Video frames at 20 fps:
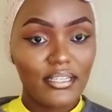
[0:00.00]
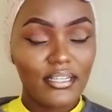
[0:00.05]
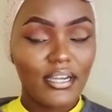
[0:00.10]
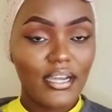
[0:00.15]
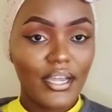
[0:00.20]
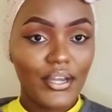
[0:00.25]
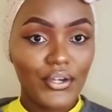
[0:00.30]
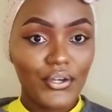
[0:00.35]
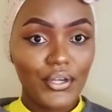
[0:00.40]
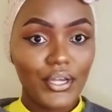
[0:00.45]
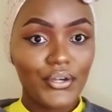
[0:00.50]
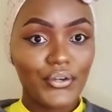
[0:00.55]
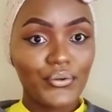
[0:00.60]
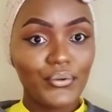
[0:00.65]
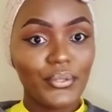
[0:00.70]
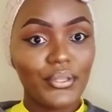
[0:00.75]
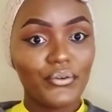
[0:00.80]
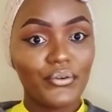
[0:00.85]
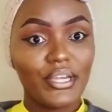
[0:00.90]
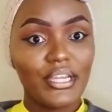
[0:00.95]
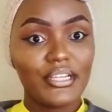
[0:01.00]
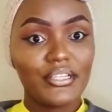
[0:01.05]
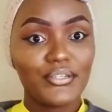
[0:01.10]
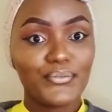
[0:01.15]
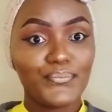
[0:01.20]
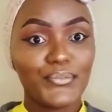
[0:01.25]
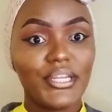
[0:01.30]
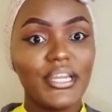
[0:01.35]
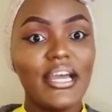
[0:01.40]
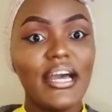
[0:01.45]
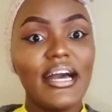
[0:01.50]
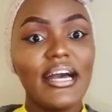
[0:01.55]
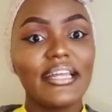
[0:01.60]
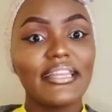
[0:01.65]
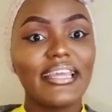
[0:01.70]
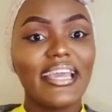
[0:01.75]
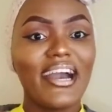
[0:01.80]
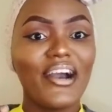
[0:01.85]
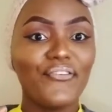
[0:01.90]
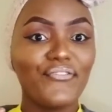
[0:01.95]
I don't know if they'll get to. They
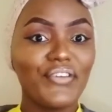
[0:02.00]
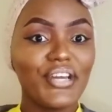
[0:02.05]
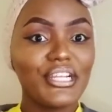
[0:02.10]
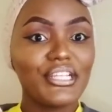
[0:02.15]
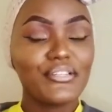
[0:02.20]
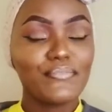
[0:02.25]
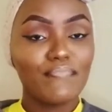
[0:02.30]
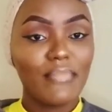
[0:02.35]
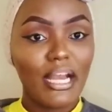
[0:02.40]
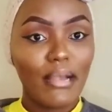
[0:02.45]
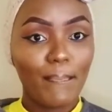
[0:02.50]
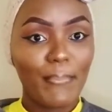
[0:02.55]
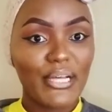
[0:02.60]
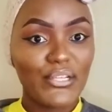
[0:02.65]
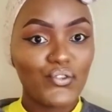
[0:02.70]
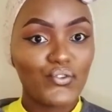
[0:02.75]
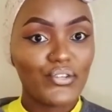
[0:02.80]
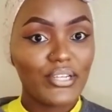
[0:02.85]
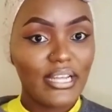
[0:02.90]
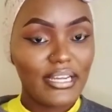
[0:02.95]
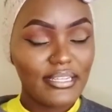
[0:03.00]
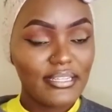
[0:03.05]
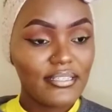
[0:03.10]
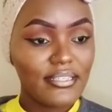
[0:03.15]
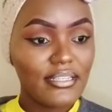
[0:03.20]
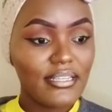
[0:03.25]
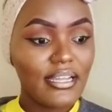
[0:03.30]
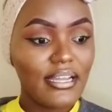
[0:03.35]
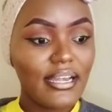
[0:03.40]
have that male personality,